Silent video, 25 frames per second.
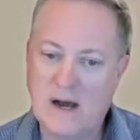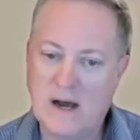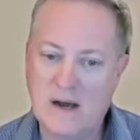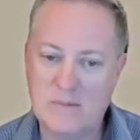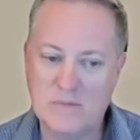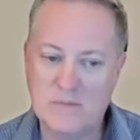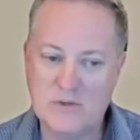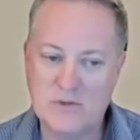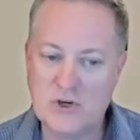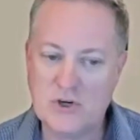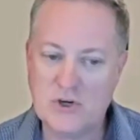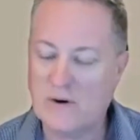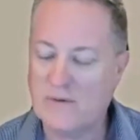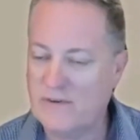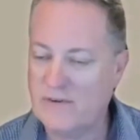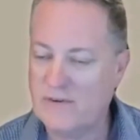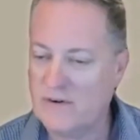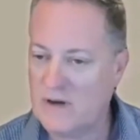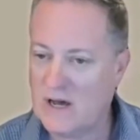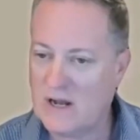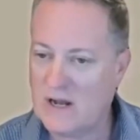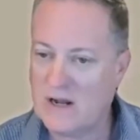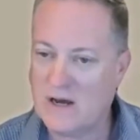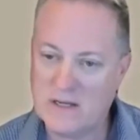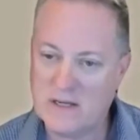Sure, if you
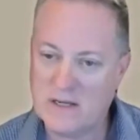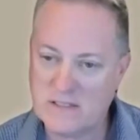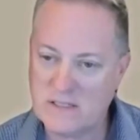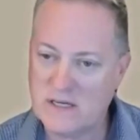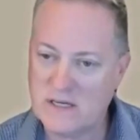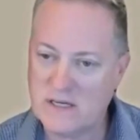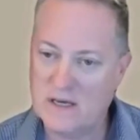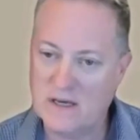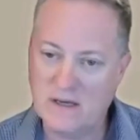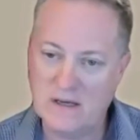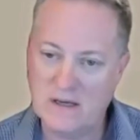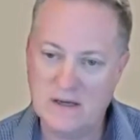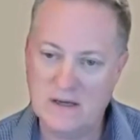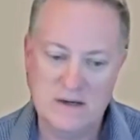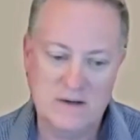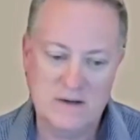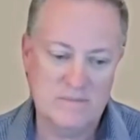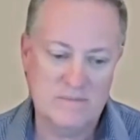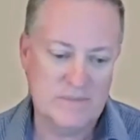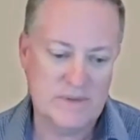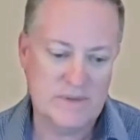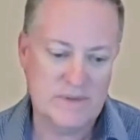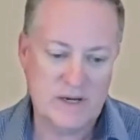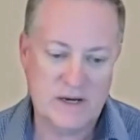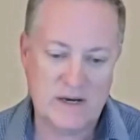got a husky,
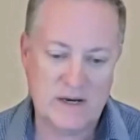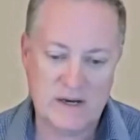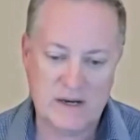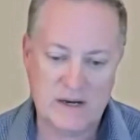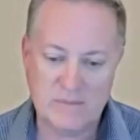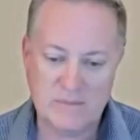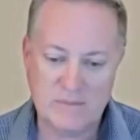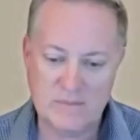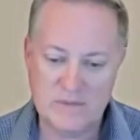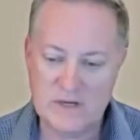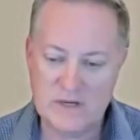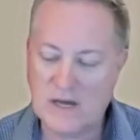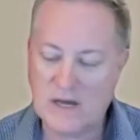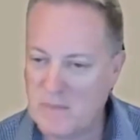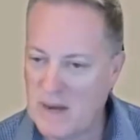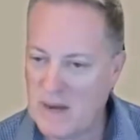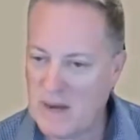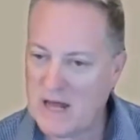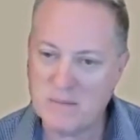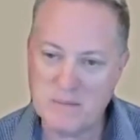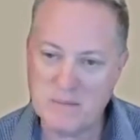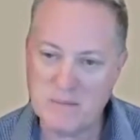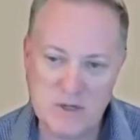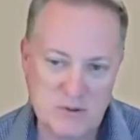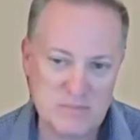you got a
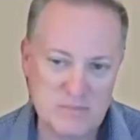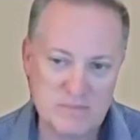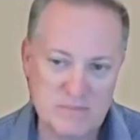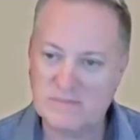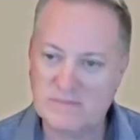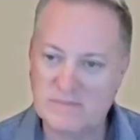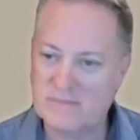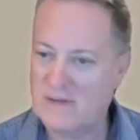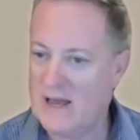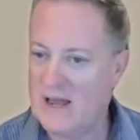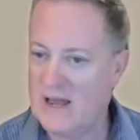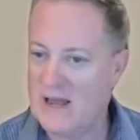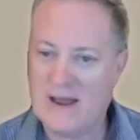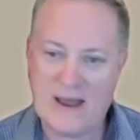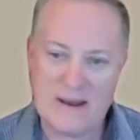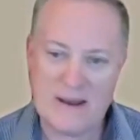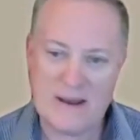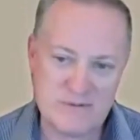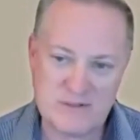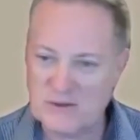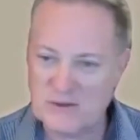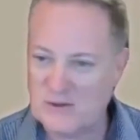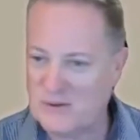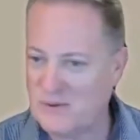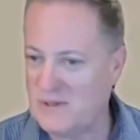Malamute,
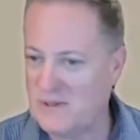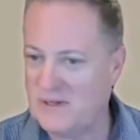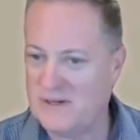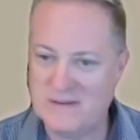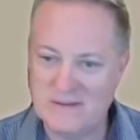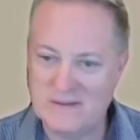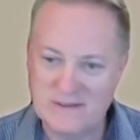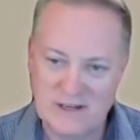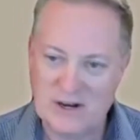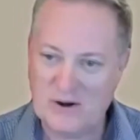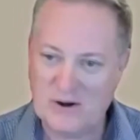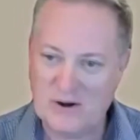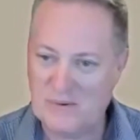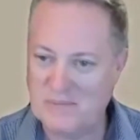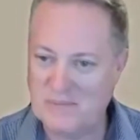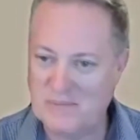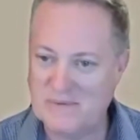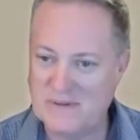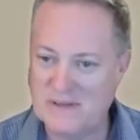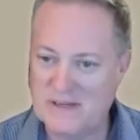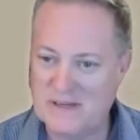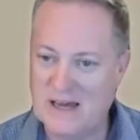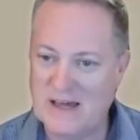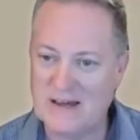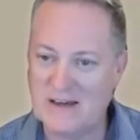absolutely.
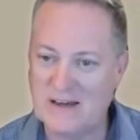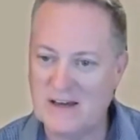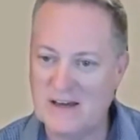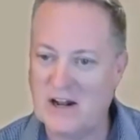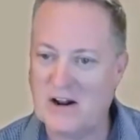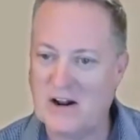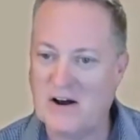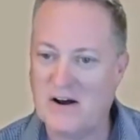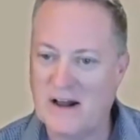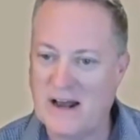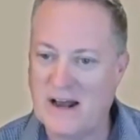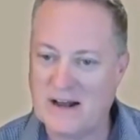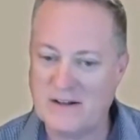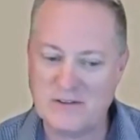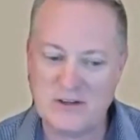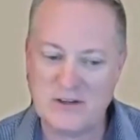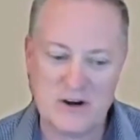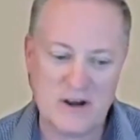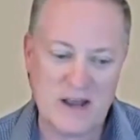Get on out there.